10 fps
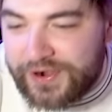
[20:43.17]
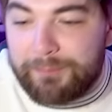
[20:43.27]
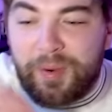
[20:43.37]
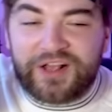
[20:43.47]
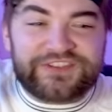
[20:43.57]
a
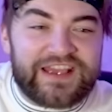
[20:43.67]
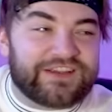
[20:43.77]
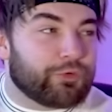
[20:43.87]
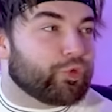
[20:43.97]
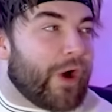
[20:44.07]
bus has
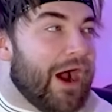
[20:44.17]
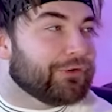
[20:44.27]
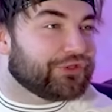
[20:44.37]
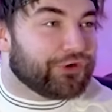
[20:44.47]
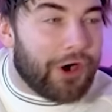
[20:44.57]
a
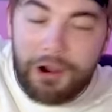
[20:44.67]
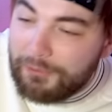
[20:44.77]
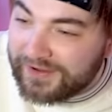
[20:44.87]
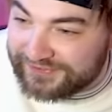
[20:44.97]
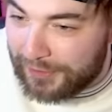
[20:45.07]
route. They're
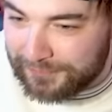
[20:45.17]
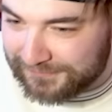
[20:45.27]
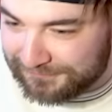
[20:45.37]
always going